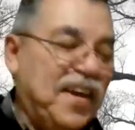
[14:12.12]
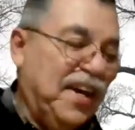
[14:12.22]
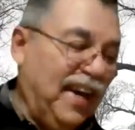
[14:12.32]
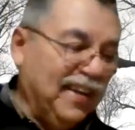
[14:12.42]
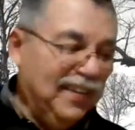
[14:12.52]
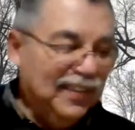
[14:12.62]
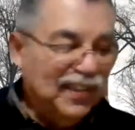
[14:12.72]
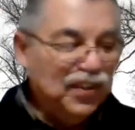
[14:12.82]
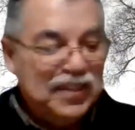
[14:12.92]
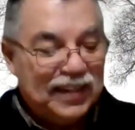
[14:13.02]
and you
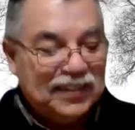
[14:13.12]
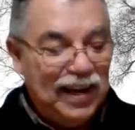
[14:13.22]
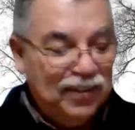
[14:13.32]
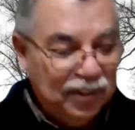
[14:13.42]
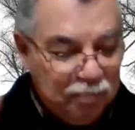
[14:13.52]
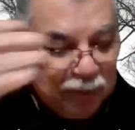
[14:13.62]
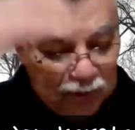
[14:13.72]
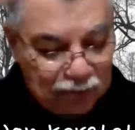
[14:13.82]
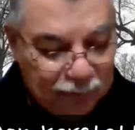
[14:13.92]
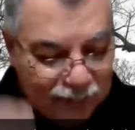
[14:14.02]
know, decked out in the
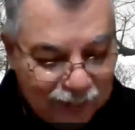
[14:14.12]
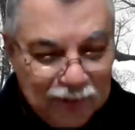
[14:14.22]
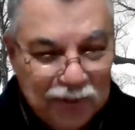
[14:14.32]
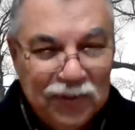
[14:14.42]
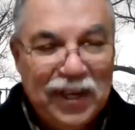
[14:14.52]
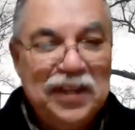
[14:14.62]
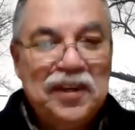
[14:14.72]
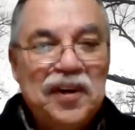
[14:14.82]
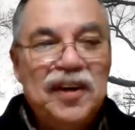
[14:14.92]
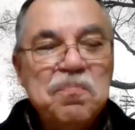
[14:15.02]
pilgrim hat and the whole 9
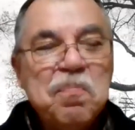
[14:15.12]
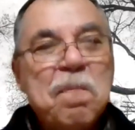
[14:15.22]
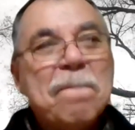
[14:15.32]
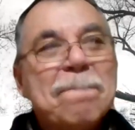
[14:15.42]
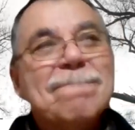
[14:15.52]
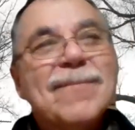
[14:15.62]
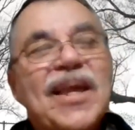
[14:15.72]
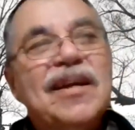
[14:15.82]
yards. And